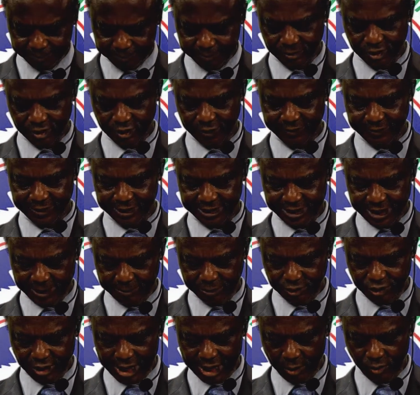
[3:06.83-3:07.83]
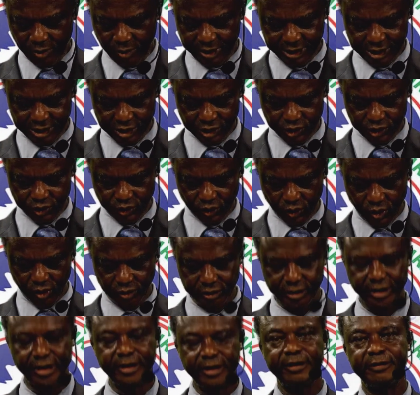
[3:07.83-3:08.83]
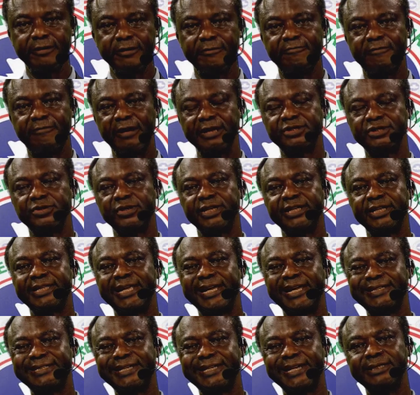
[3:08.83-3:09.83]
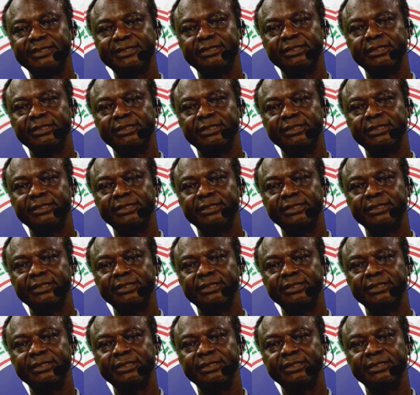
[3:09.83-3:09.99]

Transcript: of the same tribe with King Saul, facilitated